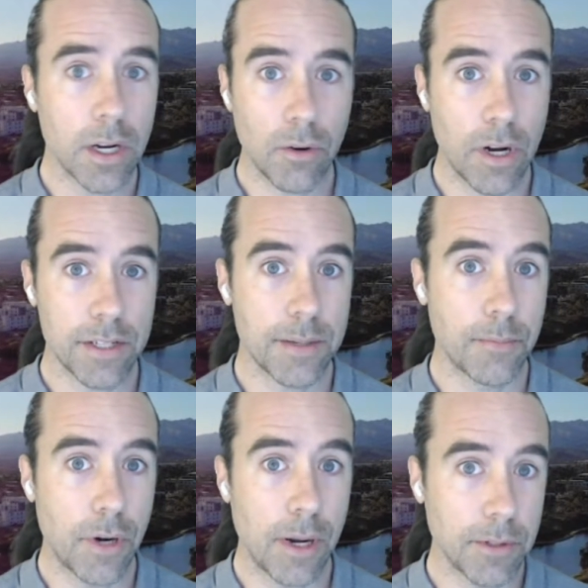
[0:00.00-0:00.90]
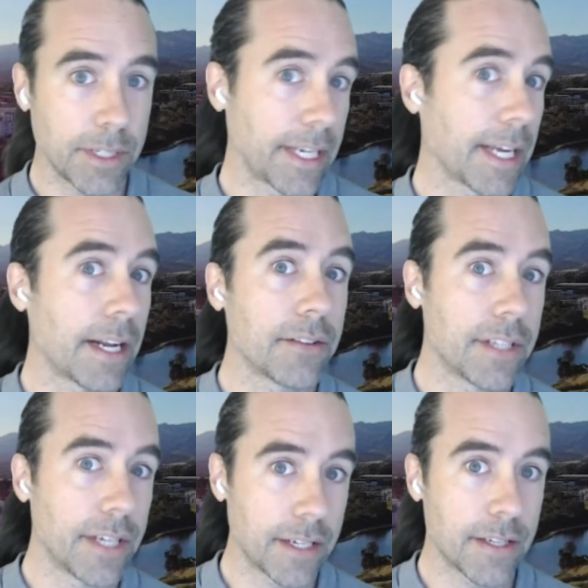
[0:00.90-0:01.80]
across some rubble, and get out
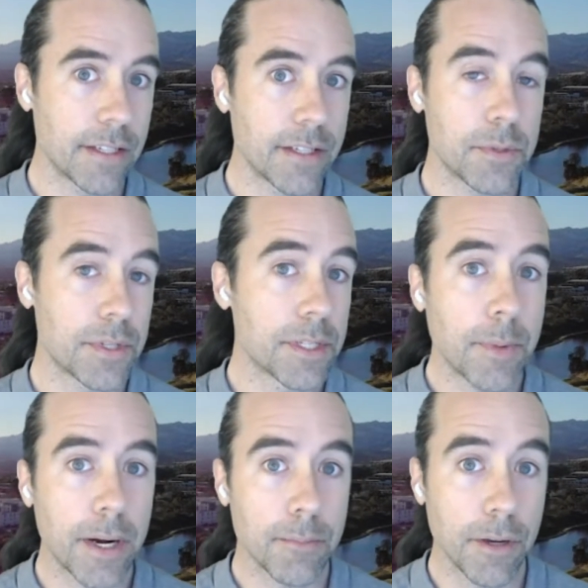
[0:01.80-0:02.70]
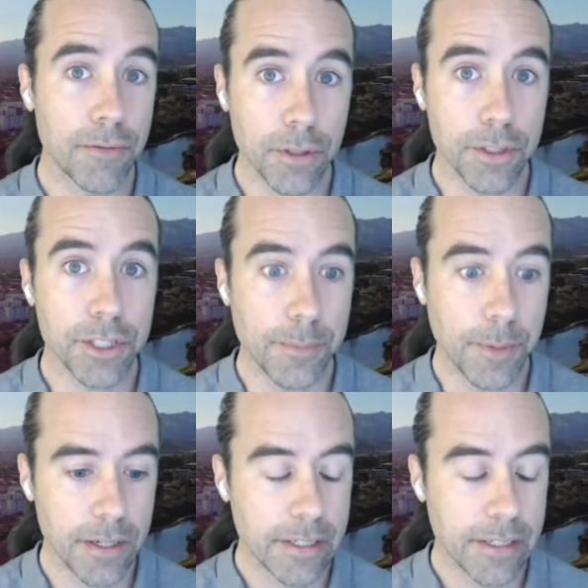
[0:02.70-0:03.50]
the exit. This was inspired by Fukushima.